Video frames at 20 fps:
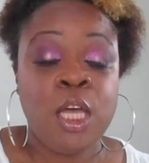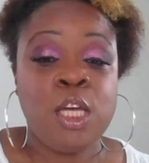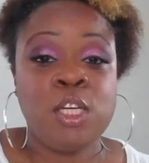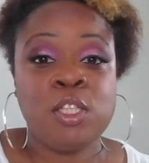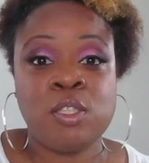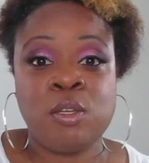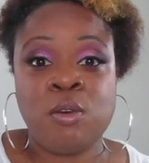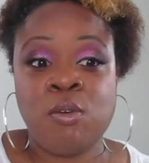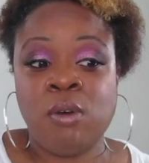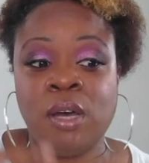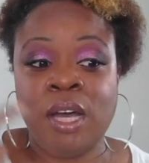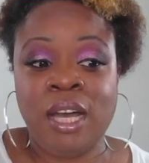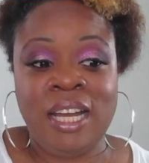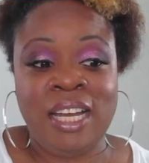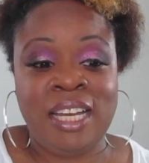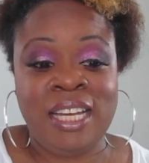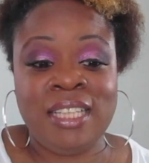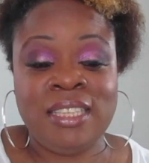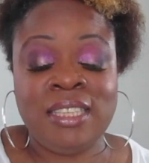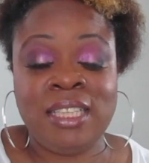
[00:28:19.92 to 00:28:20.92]
so I
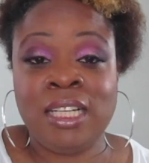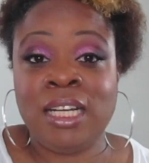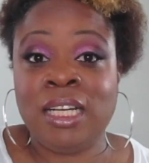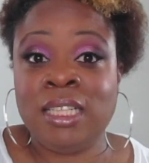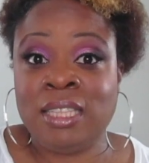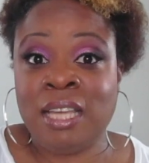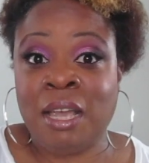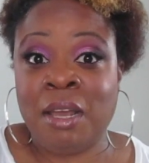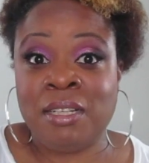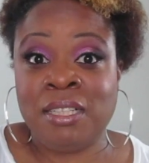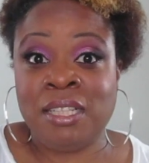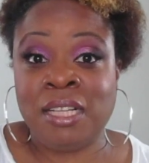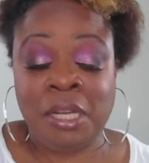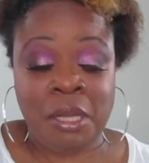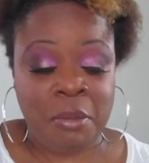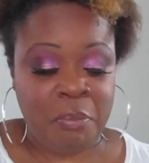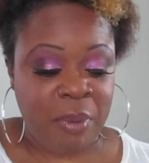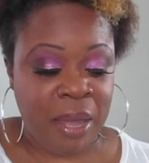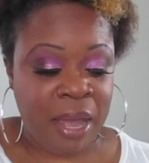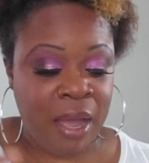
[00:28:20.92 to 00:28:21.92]
had to cut that
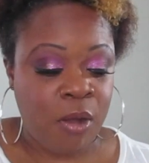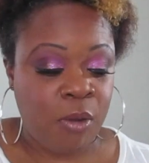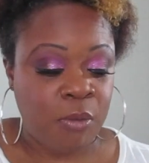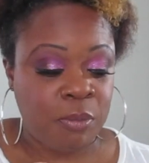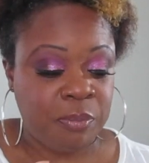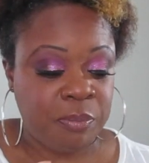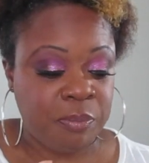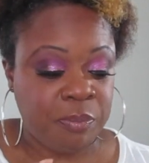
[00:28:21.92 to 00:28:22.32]
clip out.